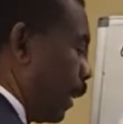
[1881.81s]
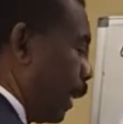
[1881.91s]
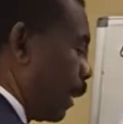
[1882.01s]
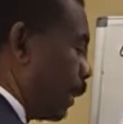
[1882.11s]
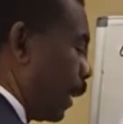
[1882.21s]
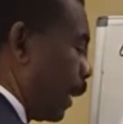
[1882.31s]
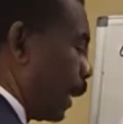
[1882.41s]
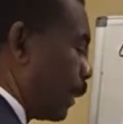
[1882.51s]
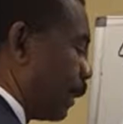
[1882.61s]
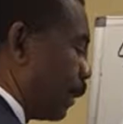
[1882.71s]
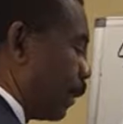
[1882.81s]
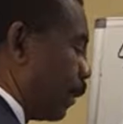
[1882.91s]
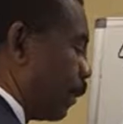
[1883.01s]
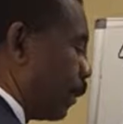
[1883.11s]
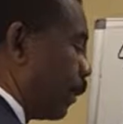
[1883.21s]
8x
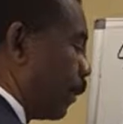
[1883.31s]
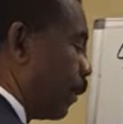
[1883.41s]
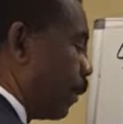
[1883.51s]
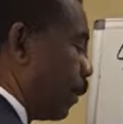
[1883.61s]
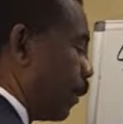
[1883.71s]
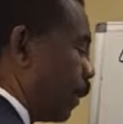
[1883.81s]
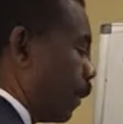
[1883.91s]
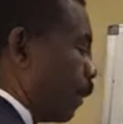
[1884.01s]
to the 3rd.